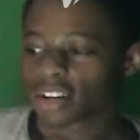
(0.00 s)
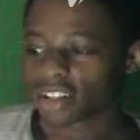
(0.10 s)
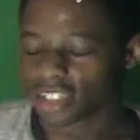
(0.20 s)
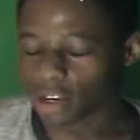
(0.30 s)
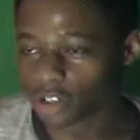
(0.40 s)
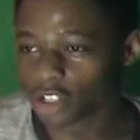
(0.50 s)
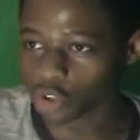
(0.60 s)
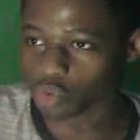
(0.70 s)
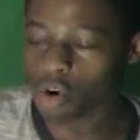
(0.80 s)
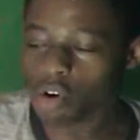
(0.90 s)
because I'm gonna
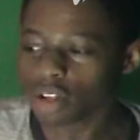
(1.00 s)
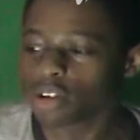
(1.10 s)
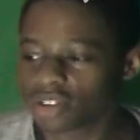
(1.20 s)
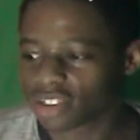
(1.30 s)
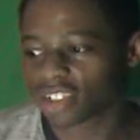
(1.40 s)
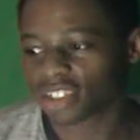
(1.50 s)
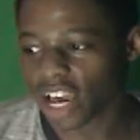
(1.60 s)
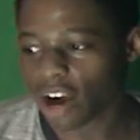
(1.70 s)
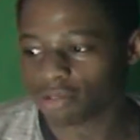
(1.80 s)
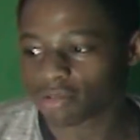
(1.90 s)
throw glow sticks
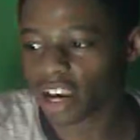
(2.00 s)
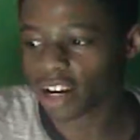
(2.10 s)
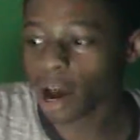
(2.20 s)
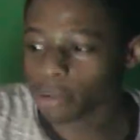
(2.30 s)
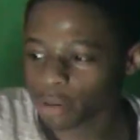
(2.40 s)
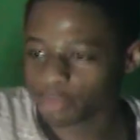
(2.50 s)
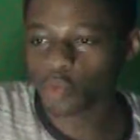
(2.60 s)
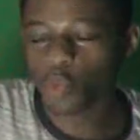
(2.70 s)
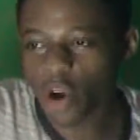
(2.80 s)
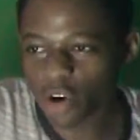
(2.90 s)
out and I'm gonna be
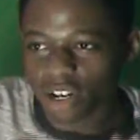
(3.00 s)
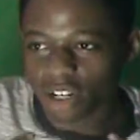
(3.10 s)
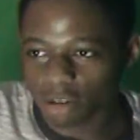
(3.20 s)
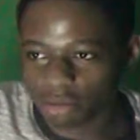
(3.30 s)
wearing glow